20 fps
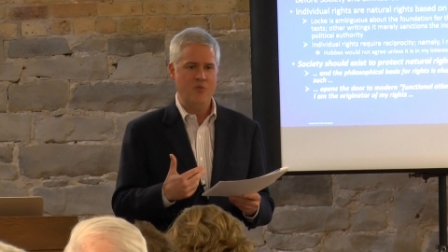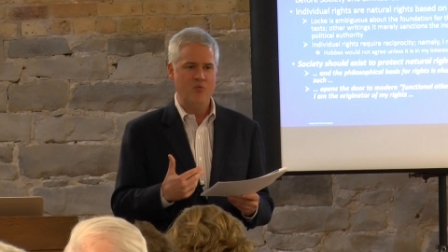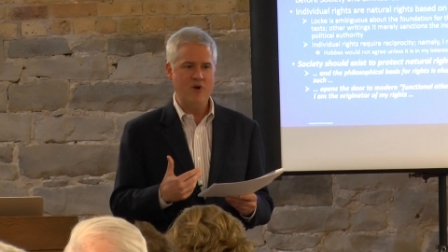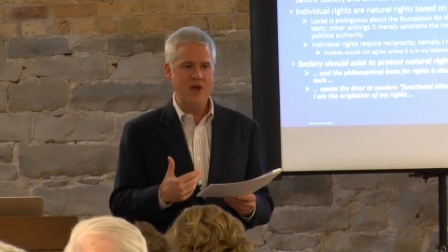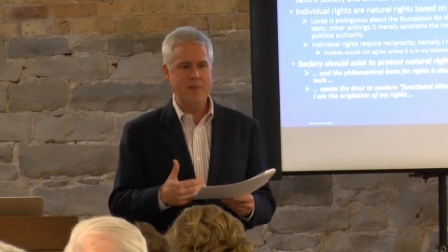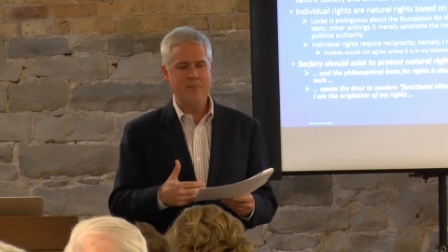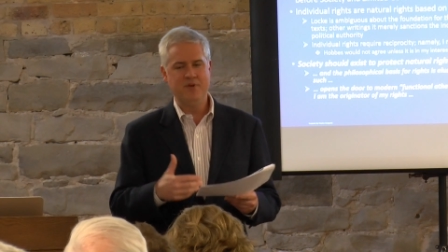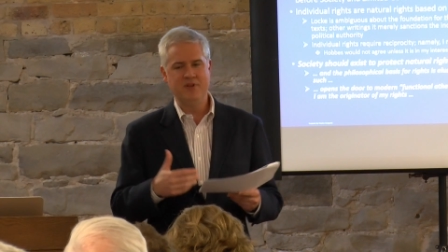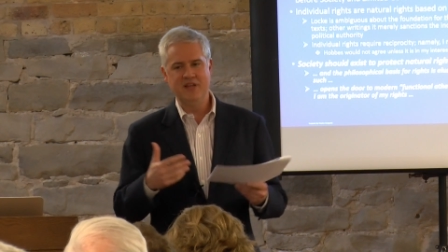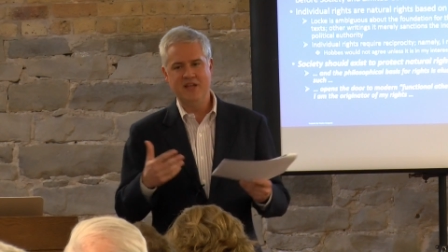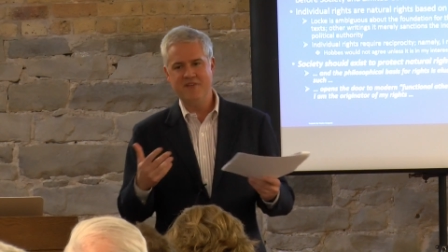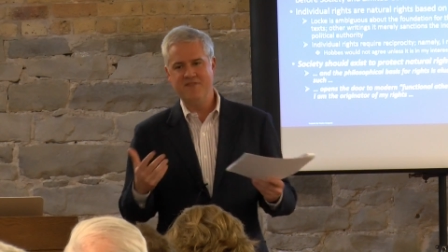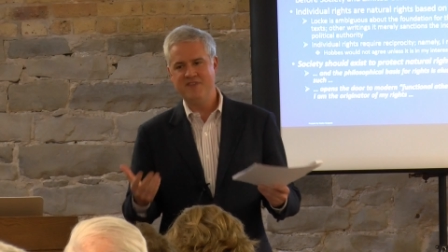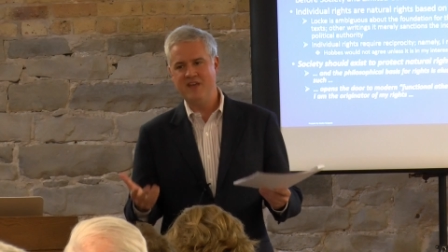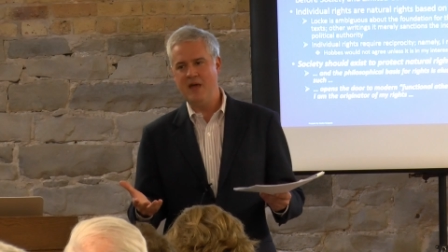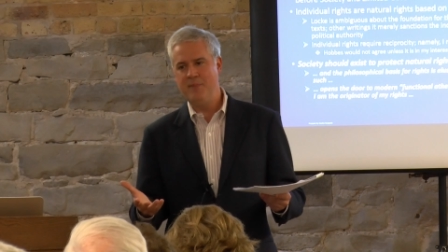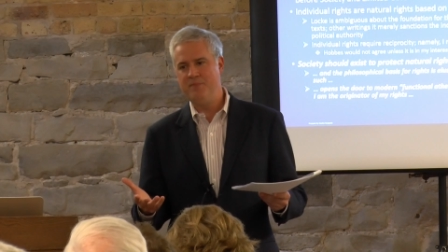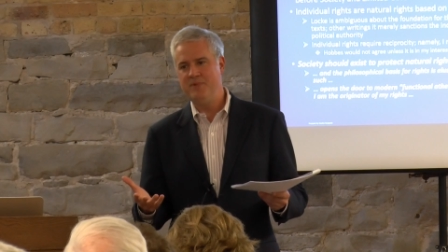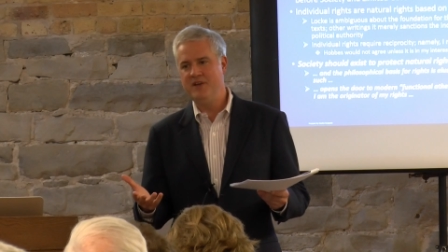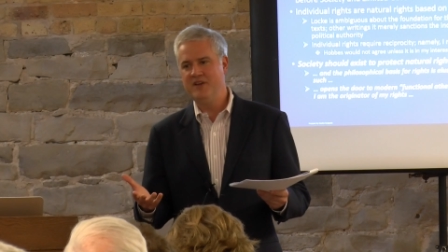We believe
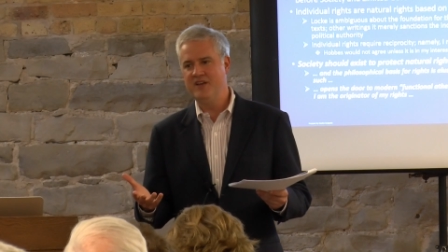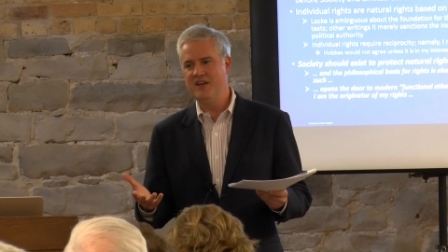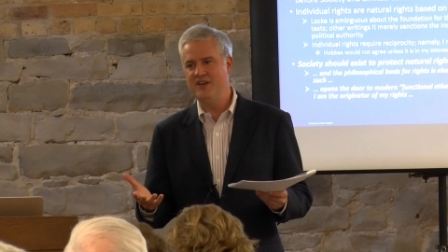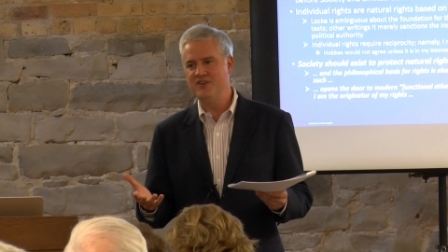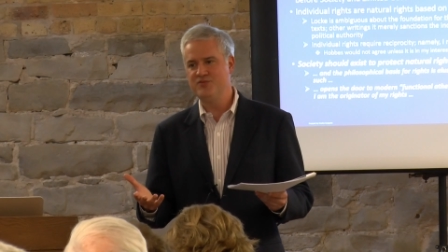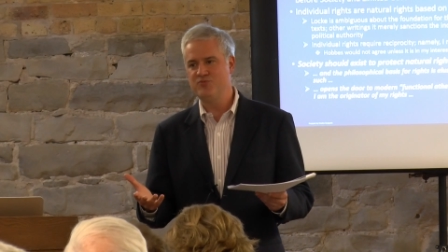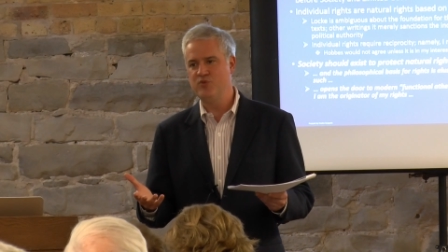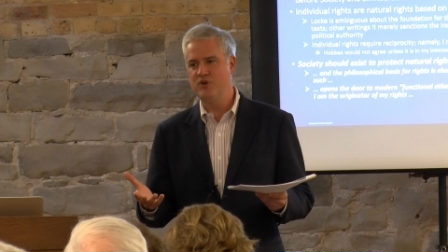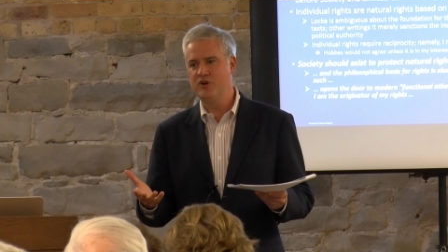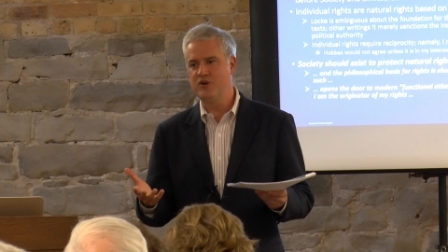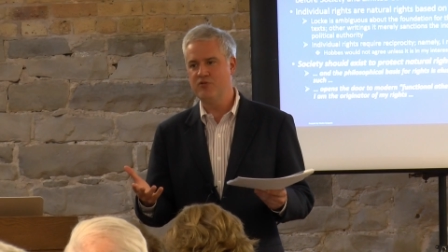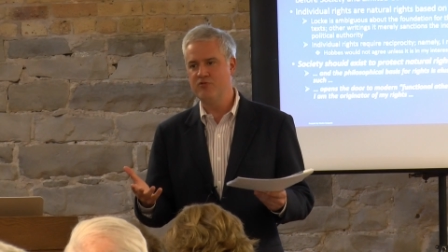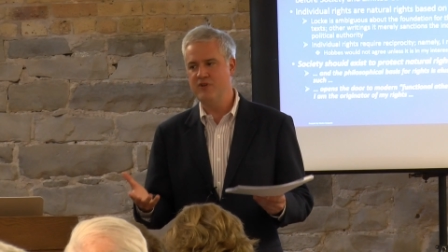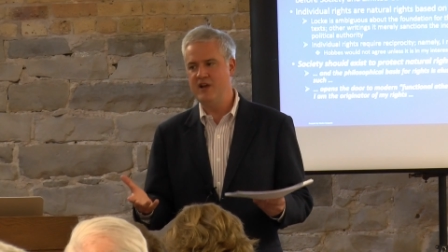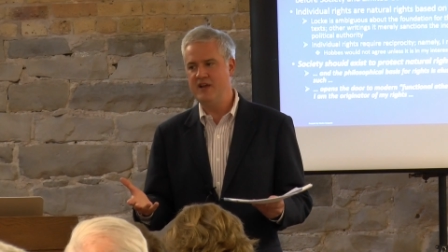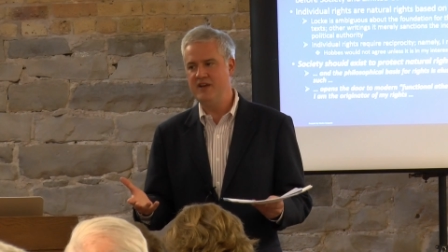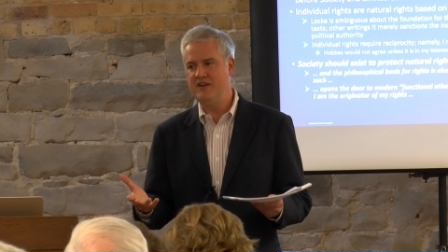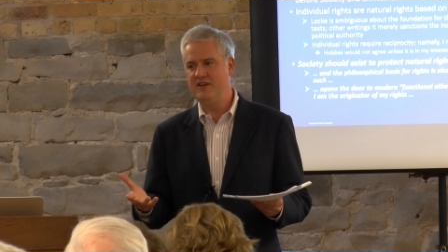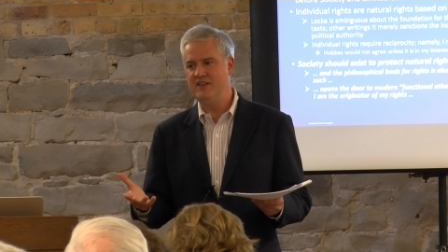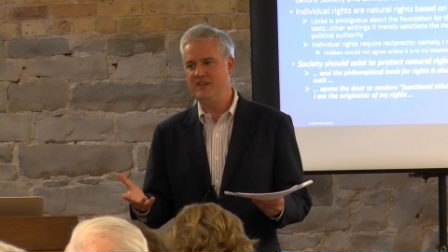that because we're
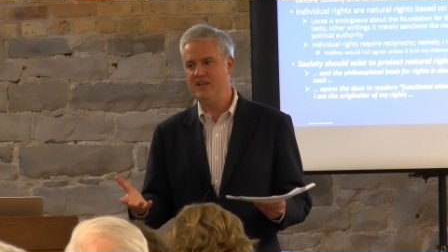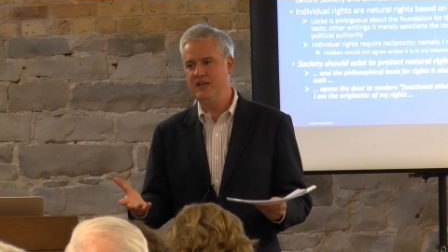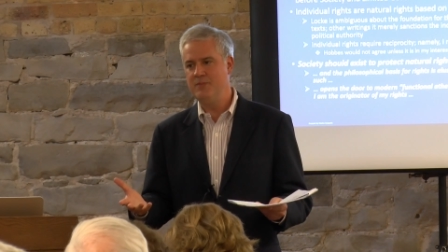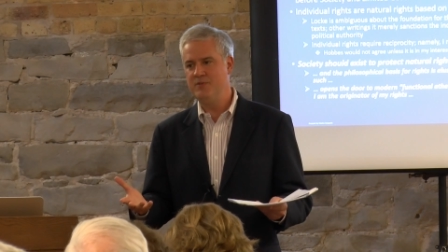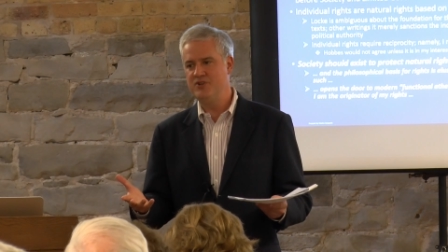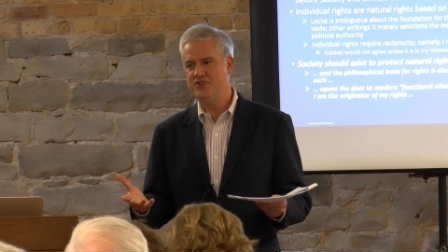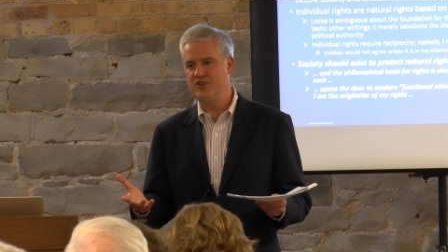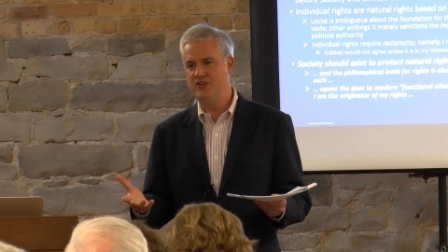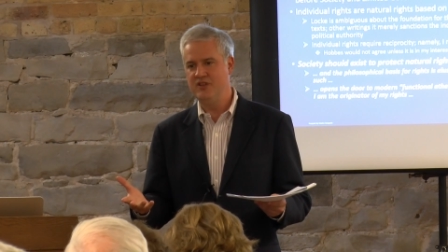created in the image